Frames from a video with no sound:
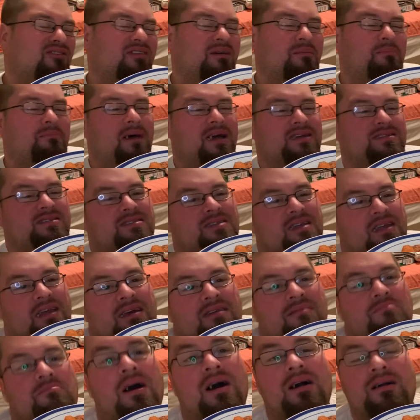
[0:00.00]

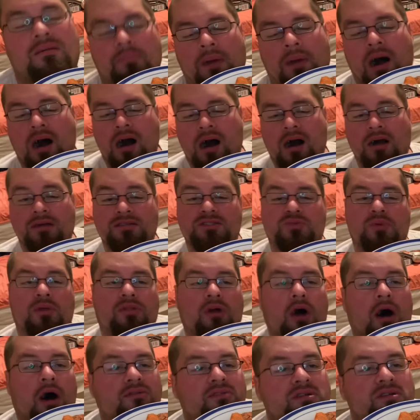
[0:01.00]
Mexican mukbangs with
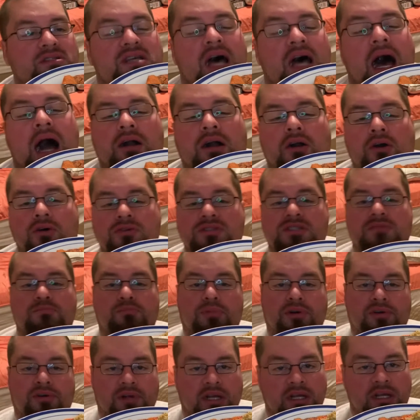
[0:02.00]
all the tacos and
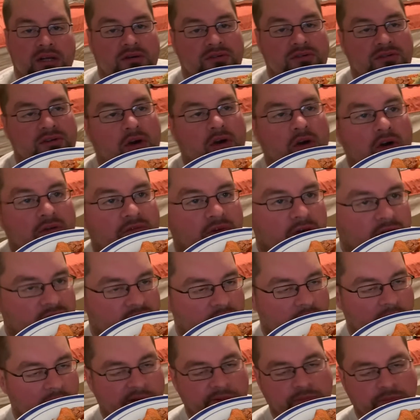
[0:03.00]
burritos are
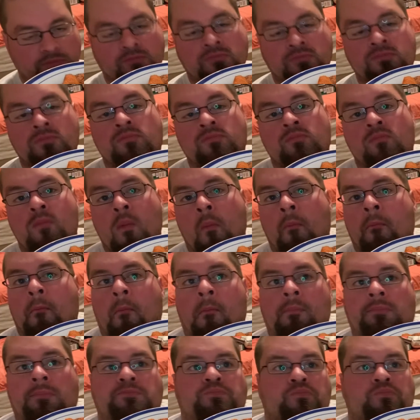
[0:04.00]
overdone.
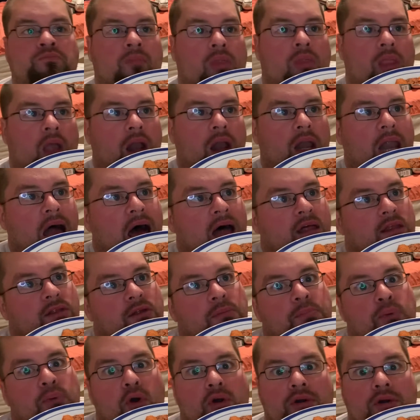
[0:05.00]
A lot of the
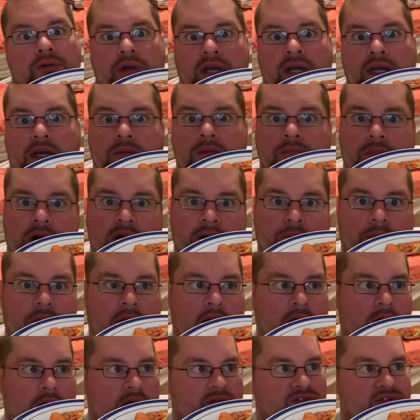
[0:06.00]
Puerto Rican
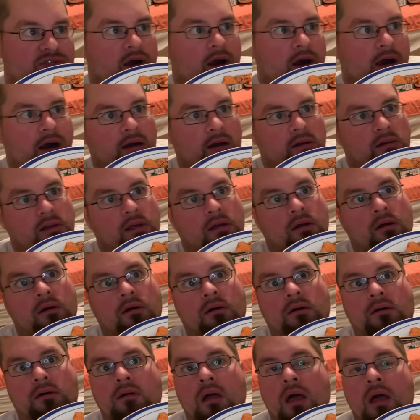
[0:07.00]
mukbangs are, you
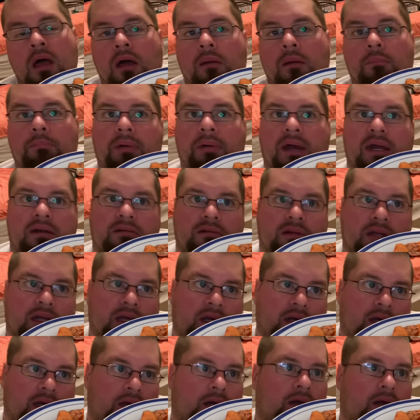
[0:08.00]
know,
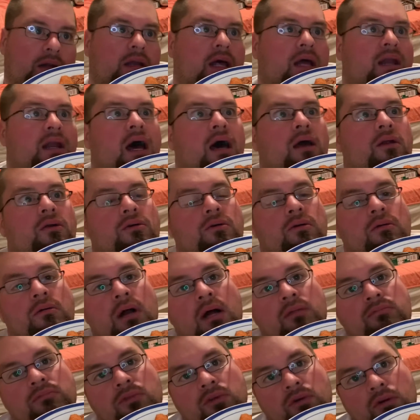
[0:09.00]
pernil and arroz
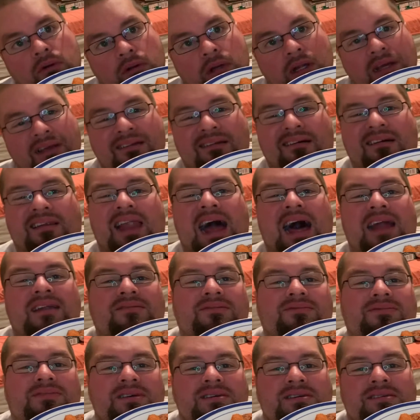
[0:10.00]
con You know, a lot
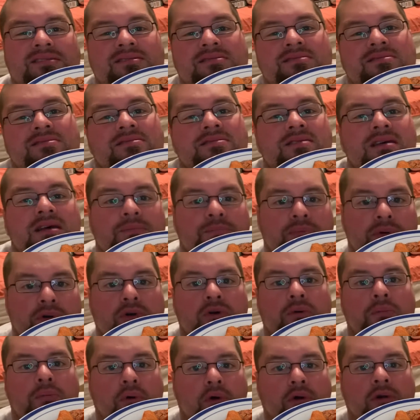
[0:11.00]
of the typical
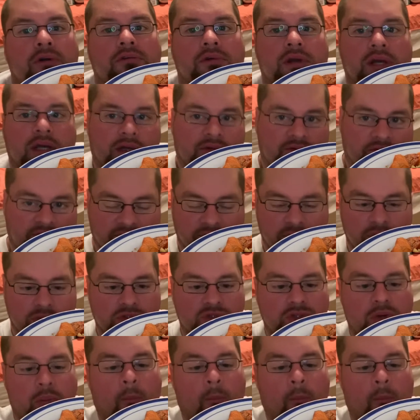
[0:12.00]
Puerto Rican foods.